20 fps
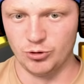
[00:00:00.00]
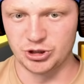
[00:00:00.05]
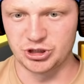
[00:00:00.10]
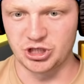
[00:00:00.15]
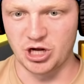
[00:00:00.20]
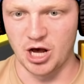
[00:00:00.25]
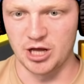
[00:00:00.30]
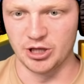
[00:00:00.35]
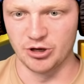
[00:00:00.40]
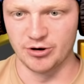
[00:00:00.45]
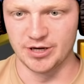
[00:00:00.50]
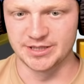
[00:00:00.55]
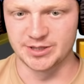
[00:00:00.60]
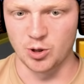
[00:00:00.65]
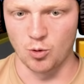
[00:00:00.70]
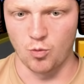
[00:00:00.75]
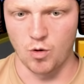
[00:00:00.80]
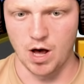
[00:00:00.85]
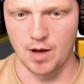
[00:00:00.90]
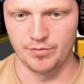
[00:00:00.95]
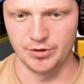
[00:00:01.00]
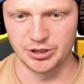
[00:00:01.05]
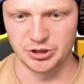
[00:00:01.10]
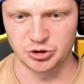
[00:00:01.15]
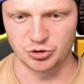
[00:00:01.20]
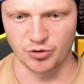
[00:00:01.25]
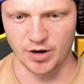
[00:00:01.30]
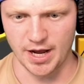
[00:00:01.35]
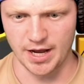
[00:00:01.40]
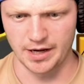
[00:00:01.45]
Which color is the Wobbly
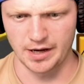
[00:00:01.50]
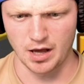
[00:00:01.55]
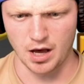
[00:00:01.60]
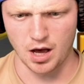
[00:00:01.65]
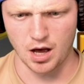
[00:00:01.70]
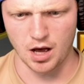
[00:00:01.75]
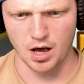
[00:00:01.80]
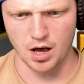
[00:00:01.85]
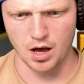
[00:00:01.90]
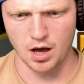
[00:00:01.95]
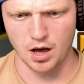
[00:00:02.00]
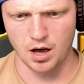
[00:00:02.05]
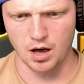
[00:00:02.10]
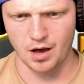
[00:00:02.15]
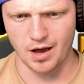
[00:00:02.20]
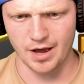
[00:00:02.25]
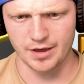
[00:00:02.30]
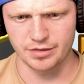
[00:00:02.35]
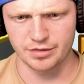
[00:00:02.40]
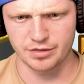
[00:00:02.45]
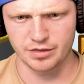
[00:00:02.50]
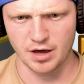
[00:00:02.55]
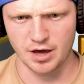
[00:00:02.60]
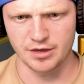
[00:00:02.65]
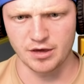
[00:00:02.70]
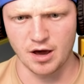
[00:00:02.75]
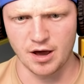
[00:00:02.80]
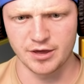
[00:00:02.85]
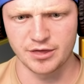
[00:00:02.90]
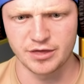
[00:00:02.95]
Train? I
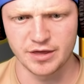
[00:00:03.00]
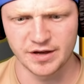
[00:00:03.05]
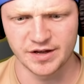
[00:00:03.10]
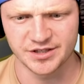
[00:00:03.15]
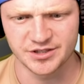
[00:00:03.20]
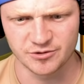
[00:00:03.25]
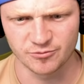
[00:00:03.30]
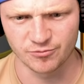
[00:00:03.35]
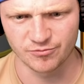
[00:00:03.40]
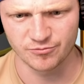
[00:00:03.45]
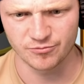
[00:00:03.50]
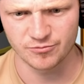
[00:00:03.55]
think it's